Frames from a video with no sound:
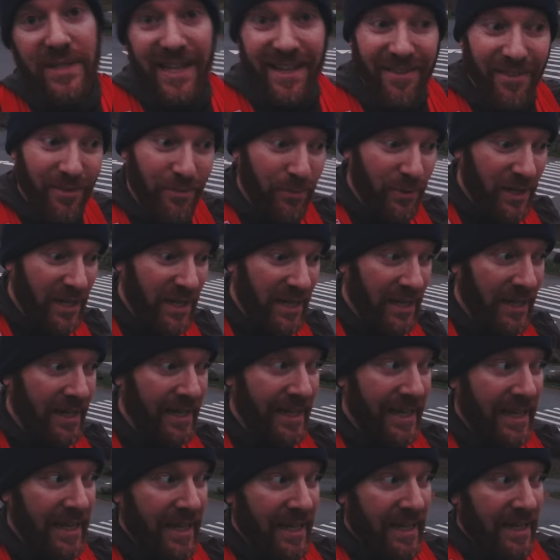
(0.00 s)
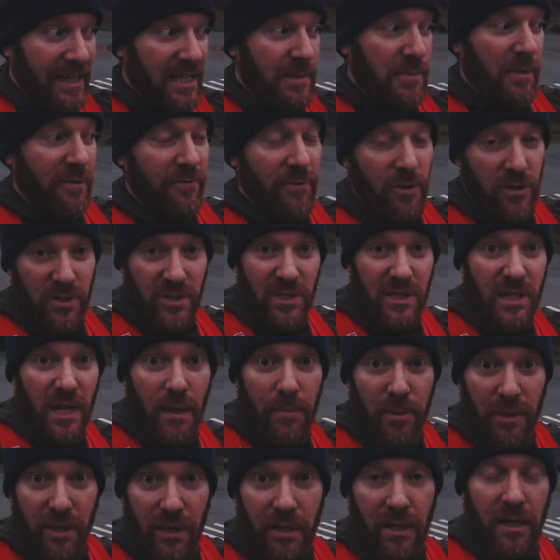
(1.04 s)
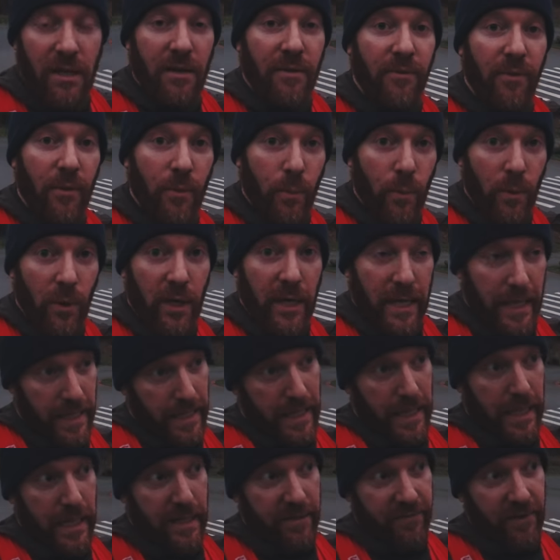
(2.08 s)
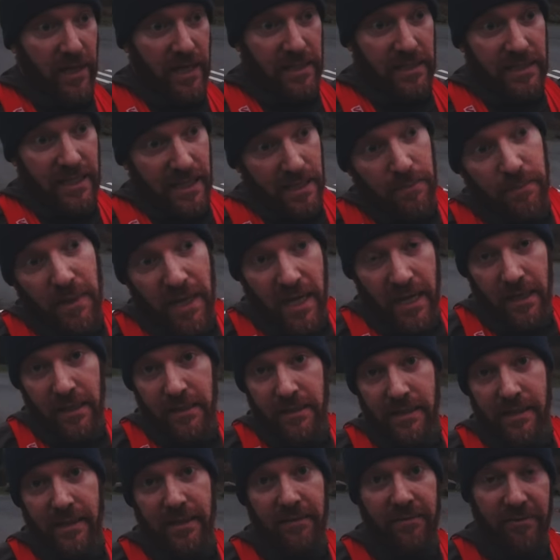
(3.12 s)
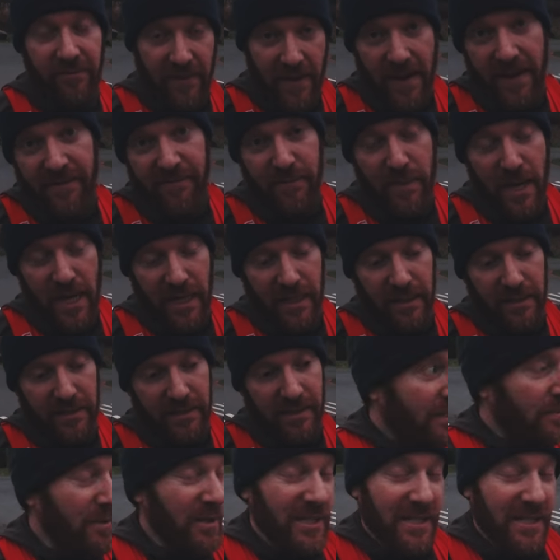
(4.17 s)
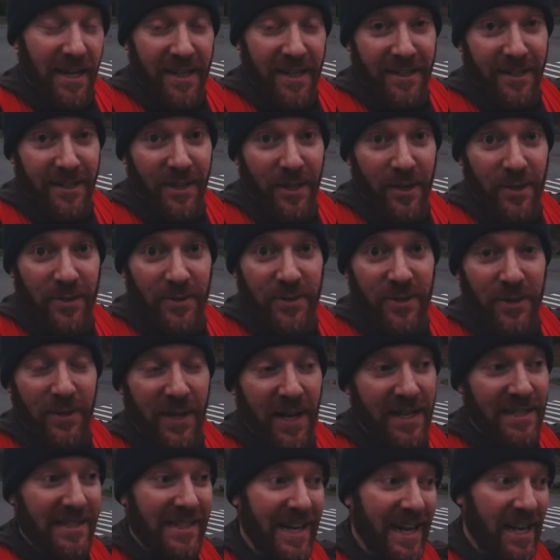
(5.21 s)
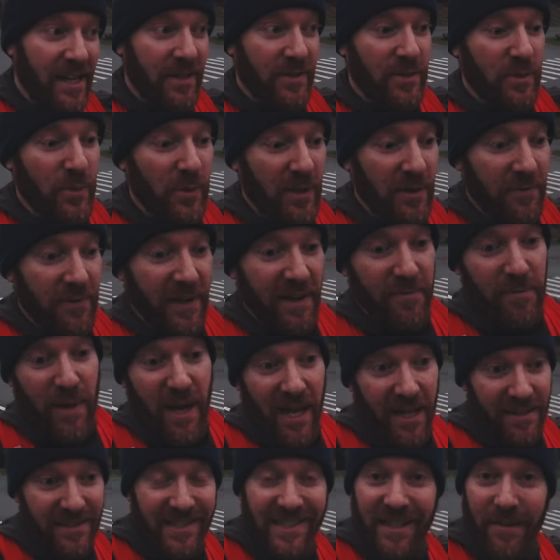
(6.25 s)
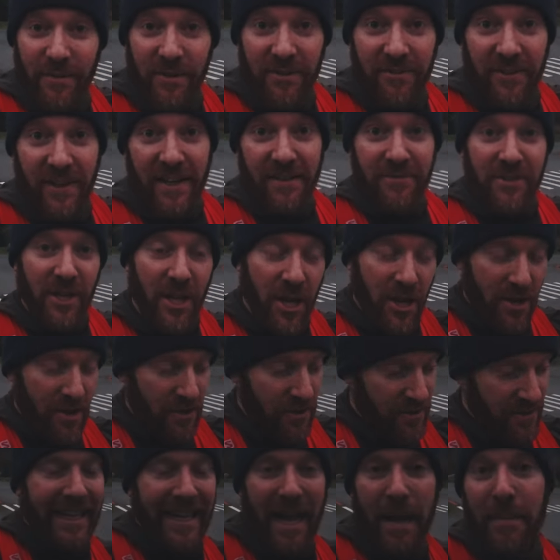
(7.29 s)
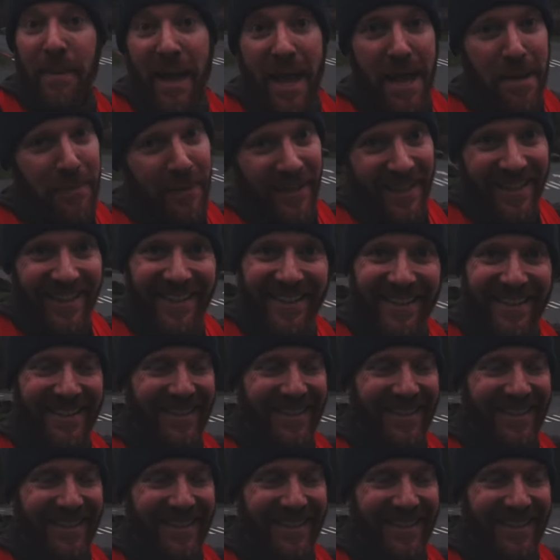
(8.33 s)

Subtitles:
day three, is my first double of the week. I've got 10 miles and 5 miles. I'm excited though, 2 days down, 25 miles, 75 to go. I'm happy.